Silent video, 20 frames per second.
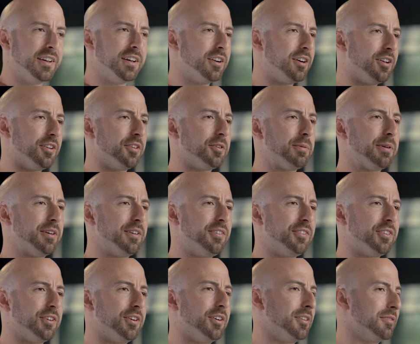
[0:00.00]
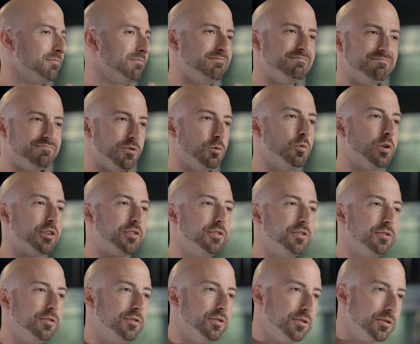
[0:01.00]
It all depends on what
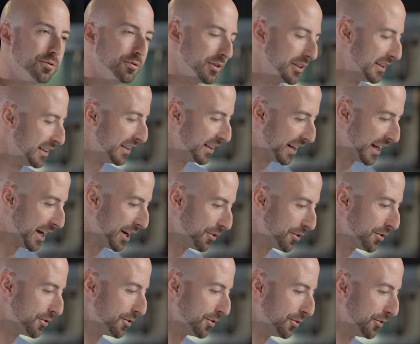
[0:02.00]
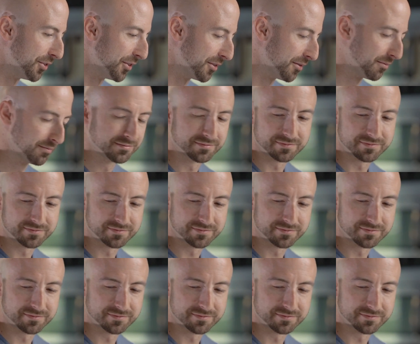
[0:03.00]
you do, and how you use it.